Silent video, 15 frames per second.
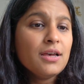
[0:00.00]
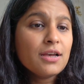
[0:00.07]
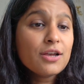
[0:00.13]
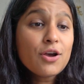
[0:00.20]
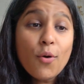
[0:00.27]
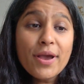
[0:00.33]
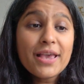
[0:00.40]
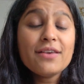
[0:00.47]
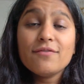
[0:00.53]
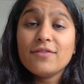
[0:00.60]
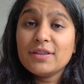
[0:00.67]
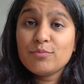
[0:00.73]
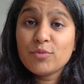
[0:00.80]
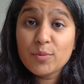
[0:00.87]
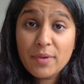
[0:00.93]
going
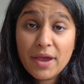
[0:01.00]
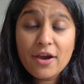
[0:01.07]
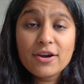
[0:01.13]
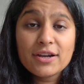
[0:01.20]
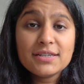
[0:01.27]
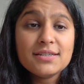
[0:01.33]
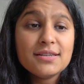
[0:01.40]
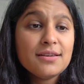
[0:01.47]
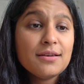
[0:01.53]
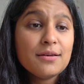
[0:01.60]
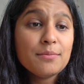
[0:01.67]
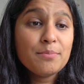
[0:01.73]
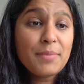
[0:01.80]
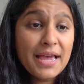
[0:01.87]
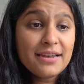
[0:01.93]
with prepared
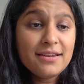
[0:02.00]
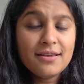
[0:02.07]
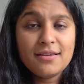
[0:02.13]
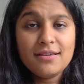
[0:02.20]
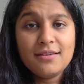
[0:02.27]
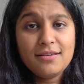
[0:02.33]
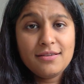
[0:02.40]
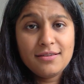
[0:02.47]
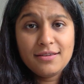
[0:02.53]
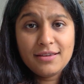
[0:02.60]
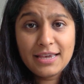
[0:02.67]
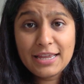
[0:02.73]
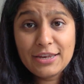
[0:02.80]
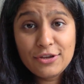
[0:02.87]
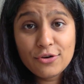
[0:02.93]
bed
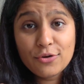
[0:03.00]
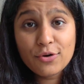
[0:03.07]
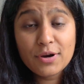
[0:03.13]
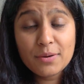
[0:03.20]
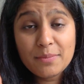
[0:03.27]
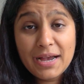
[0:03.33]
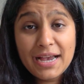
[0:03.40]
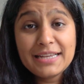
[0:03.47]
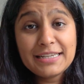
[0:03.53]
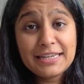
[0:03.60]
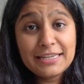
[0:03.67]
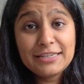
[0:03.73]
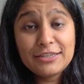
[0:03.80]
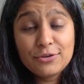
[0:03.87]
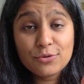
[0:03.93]
in your mind and
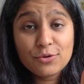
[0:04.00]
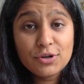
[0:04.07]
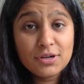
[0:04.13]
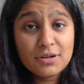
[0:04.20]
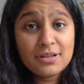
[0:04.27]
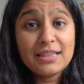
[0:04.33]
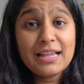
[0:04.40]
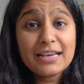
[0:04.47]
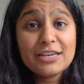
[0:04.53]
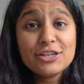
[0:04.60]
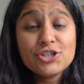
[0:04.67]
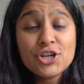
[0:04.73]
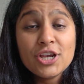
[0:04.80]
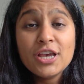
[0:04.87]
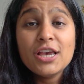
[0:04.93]
in your
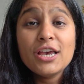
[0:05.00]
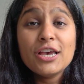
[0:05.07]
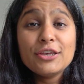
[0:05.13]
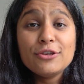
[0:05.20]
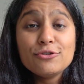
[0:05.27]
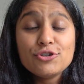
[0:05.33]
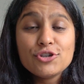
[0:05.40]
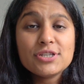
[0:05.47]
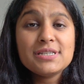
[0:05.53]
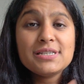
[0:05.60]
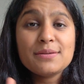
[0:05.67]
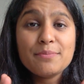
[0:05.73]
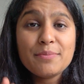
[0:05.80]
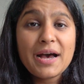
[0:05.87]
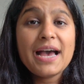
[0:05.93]
luggage, you
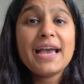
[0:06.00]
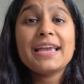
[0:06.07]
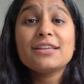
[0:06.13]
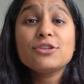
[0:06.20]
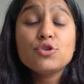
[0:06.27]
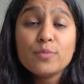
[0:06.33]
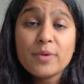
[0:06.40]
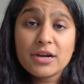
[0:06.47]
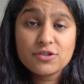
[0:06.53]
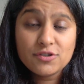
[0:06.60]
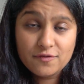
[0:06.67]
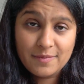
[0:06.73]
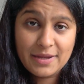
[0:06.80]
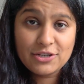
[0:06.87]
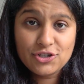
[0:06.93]
just buy 2 pairs
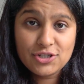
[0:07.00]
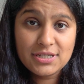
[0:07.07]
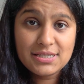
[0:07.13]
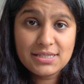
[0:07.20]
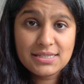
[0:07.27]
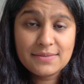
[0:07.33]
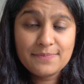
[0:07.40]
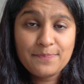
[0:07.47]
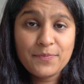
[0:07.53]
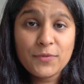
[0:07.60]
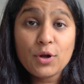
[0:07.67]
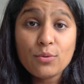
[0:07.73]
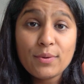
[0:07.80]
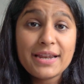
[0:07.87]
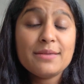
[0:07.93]
of bed sheets
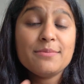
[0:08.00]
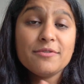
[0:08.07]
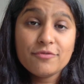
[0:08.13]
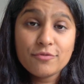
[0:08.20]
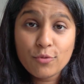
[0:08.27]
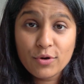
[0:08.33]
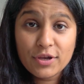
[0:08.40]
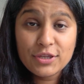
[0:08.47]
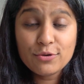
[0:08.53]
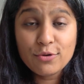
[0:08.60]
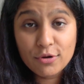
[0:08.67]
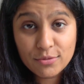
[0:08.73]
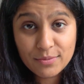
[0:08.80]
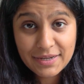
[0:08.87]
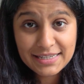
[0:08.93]
already before you
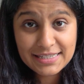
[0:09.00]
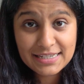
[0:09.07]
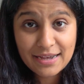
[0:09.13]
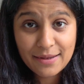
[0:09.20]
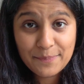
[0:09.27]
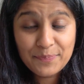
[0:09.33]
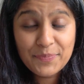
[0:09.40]
go to India.